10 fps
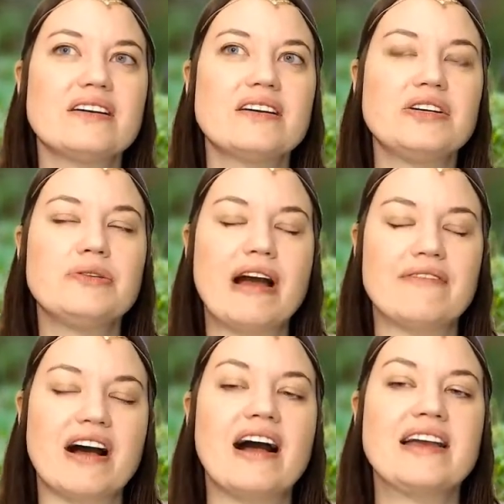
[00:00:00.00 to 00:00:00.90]
you
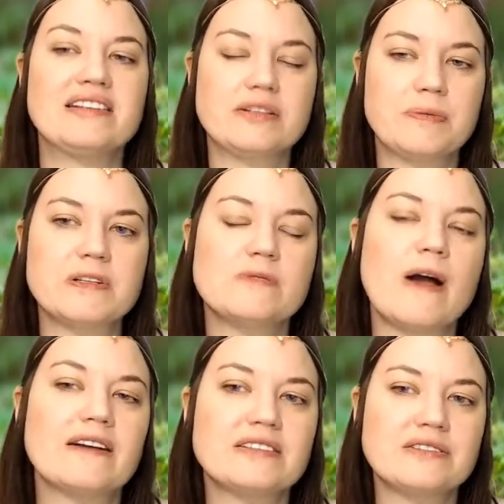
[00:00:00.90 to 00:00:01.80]
have a heightened
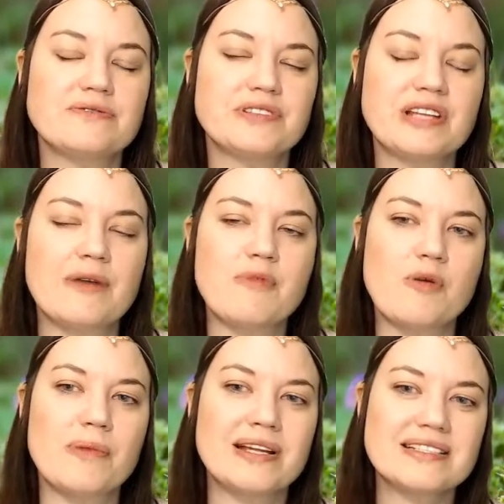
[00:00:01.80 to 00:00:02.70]
perspective in that
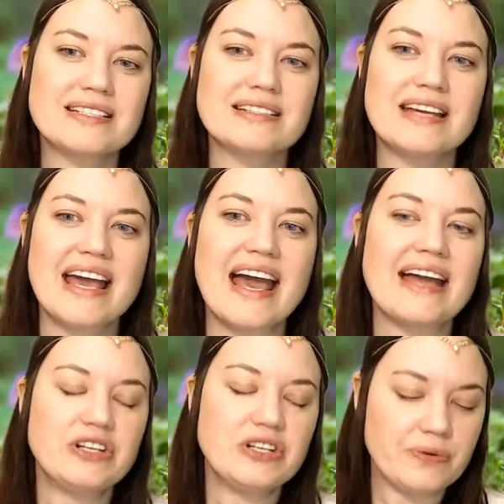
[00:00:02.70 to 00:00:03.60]
moment.
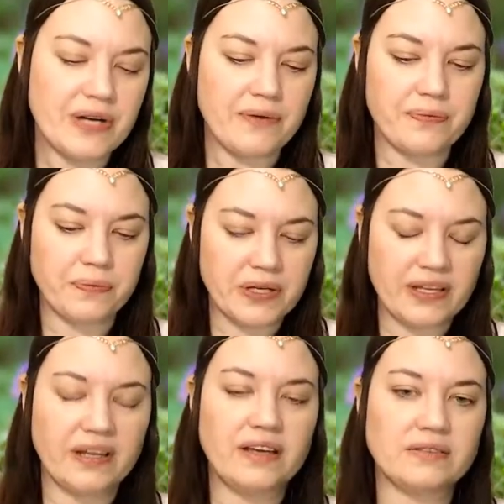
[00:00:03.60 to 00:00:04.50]
And you know what I
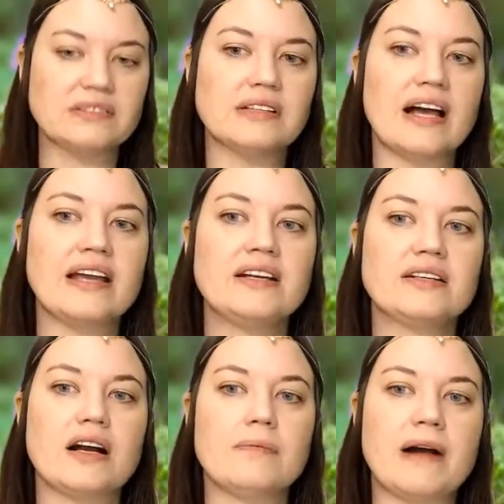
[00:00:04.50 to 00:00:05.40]
really
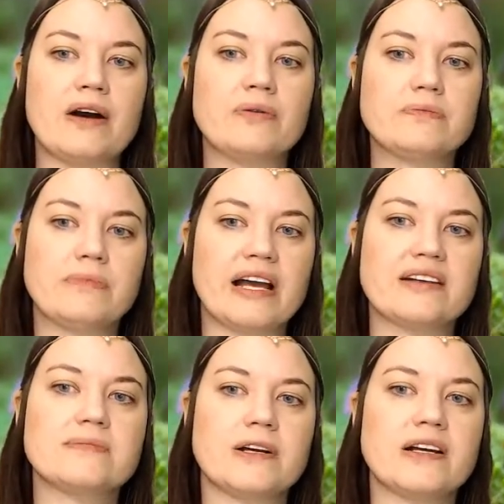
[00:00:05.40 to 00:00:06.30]
like about my
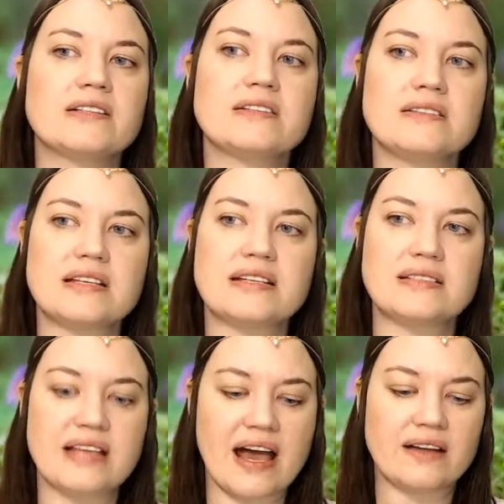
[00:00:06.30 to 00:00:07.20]
experiences
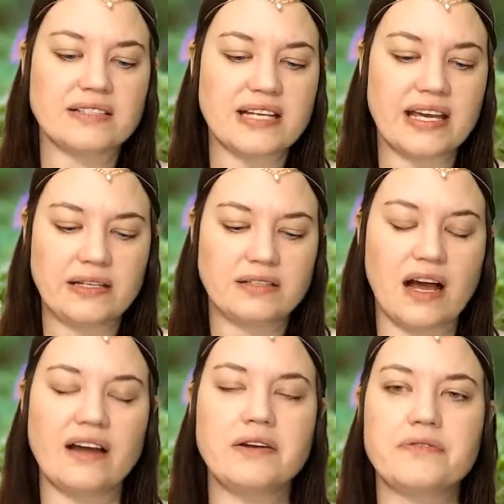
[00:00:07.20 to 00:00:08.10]
is that it
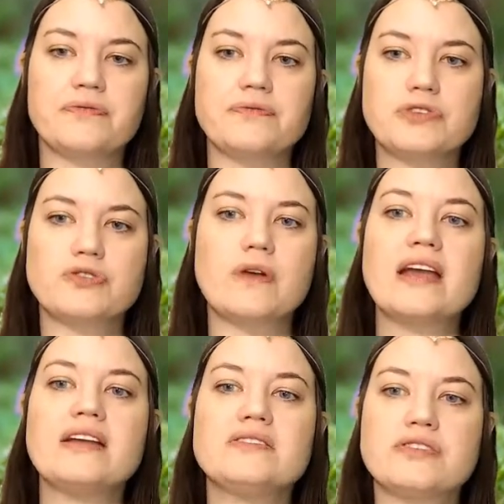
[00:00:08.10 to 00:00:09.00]
kind of
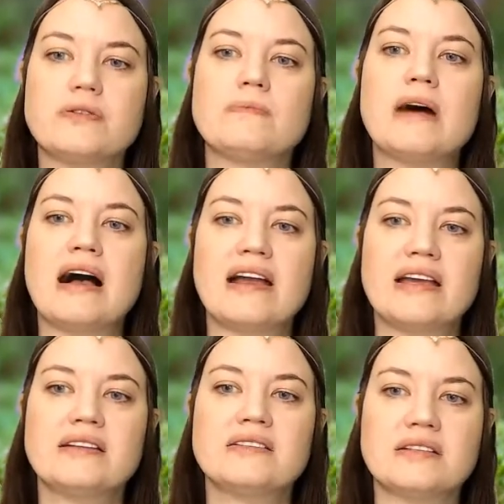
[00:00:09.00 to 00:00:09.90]
trains your
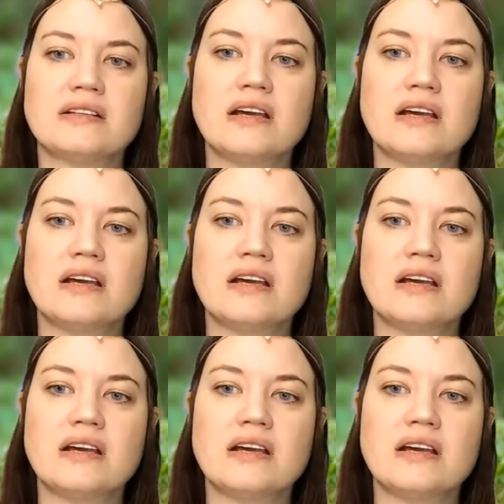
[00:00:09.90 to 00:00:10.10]
mind